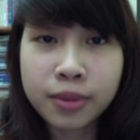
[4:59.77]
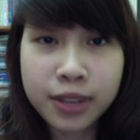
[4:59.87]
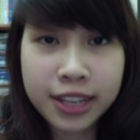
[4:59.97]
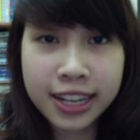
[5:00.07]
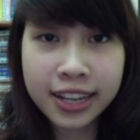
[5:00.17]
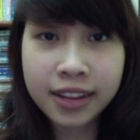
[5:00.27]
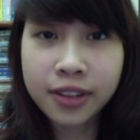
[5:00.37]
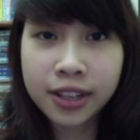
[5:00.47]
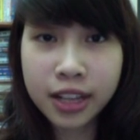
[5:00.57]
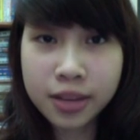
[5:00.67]
the beginning of
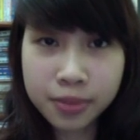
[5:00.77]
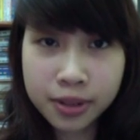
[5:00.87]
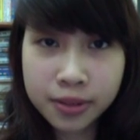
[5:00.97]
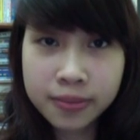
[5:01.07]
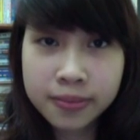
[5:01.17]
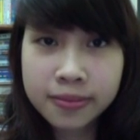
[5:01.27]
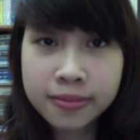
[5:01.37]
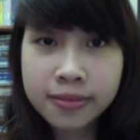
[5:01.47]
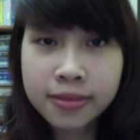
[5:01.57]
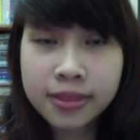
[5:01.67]
the clip.
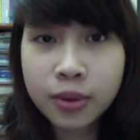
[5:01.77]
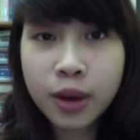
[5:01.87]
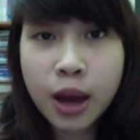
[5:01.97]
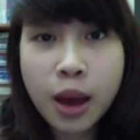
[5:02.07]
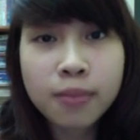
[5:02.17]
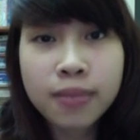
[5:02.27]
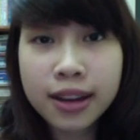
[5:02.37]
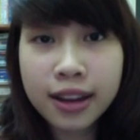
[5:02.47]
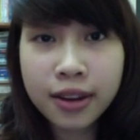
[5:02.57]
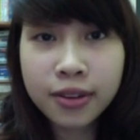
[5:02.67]
By
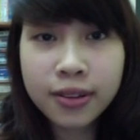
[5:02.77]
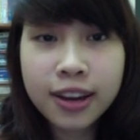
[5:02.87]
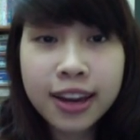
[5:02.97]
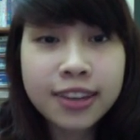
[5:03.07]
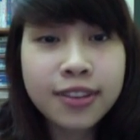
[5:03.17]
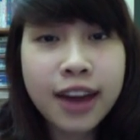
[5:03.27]
now, you